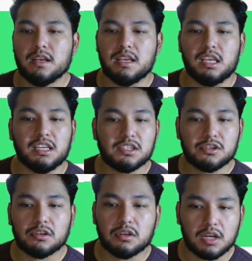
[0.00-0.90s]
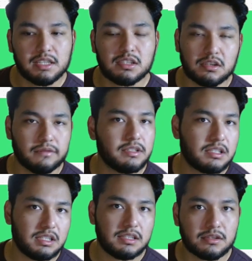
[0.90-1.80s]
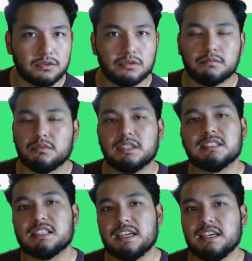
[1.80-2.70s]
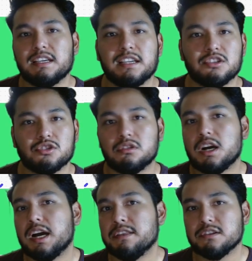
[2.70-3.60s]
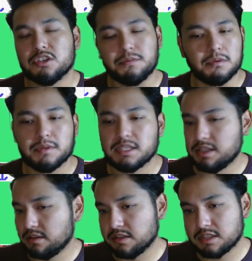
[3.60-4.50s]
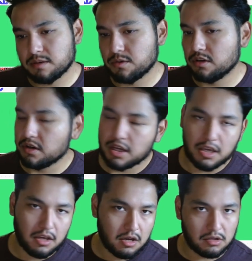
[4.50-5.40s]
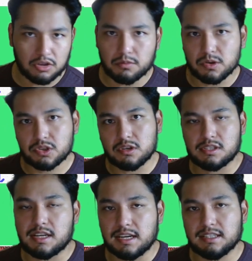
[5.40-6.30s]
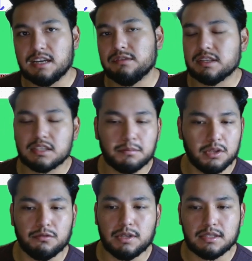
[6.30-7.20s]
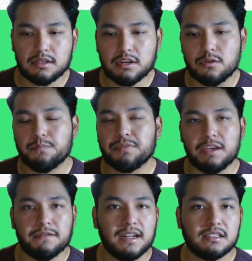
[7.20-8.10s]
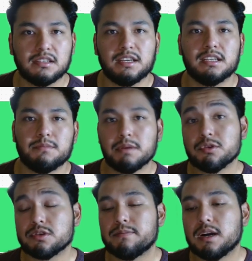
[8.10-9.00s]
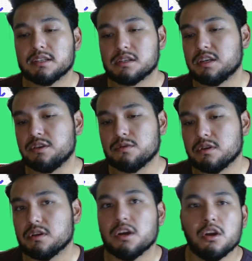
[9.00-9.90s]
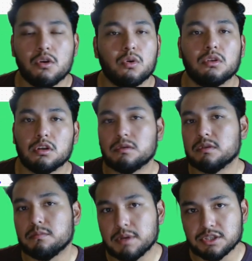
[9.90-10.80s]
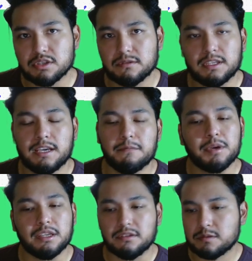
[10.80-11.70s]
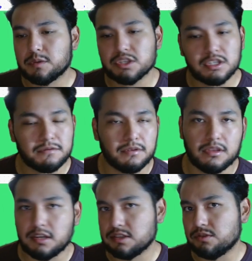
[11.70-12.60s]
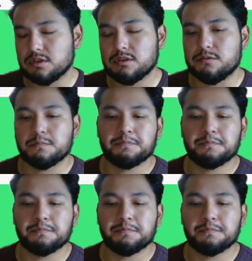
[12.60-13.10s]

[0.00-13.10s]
Is your client service seasonal? Let's say in July they're super busy, in the summer, October starts dying down. That's something you need to know. If that's the case, maybe you should pause the keyword or lower the budget of the campaign. There's a bunch of different things you could do.